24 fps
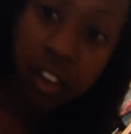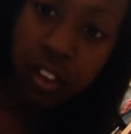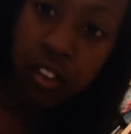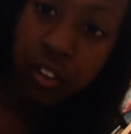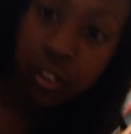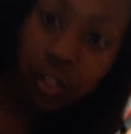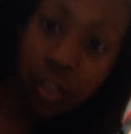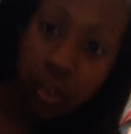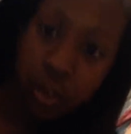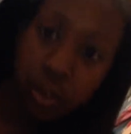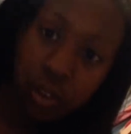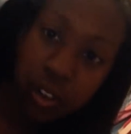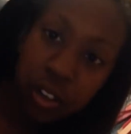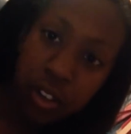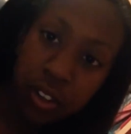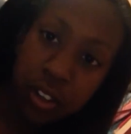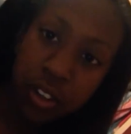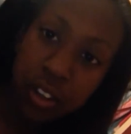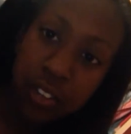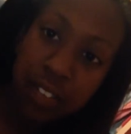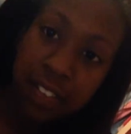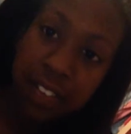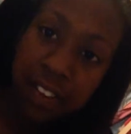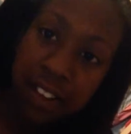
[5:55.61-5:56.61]
So
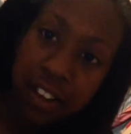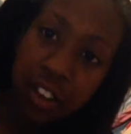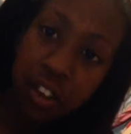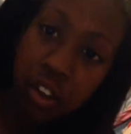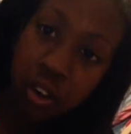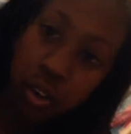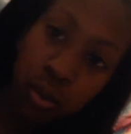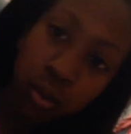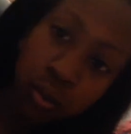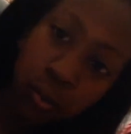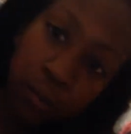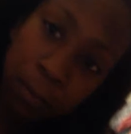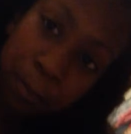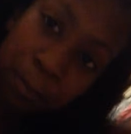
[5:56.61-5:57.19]
they know